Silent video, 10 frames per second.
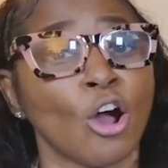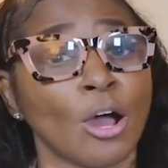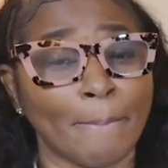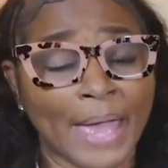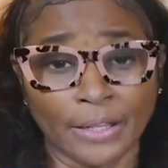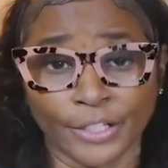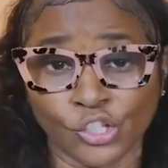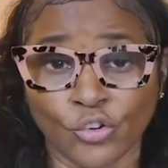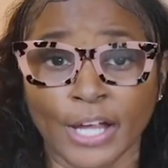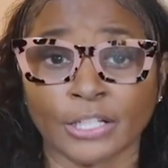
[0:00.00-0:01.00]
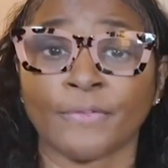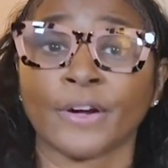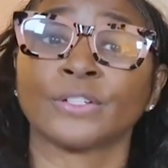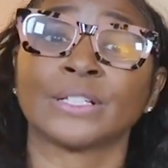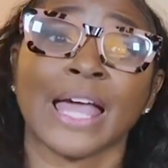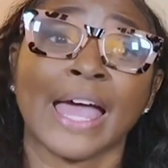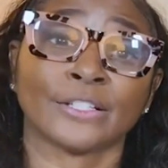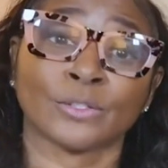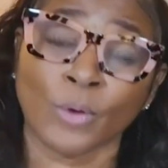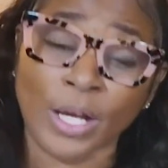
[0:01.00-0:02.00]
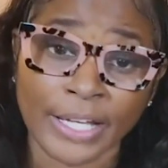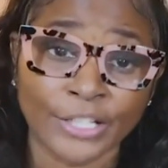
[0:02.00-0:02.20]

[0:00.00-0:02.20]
on balance transfers as well